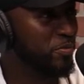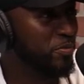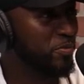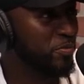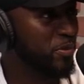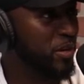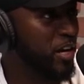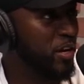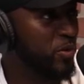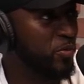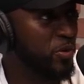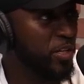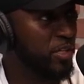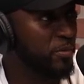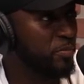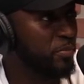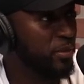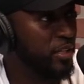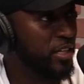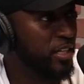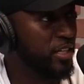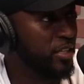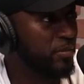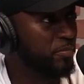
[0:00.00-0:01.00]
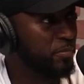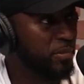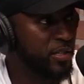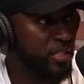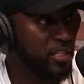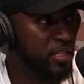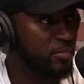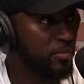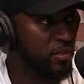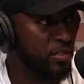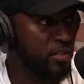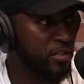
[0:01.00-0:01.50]
probably went and played
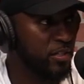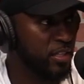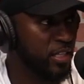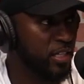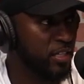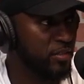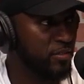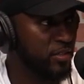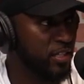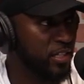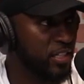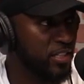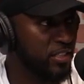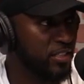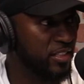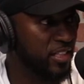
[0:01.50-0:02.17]
pickup ball at, right?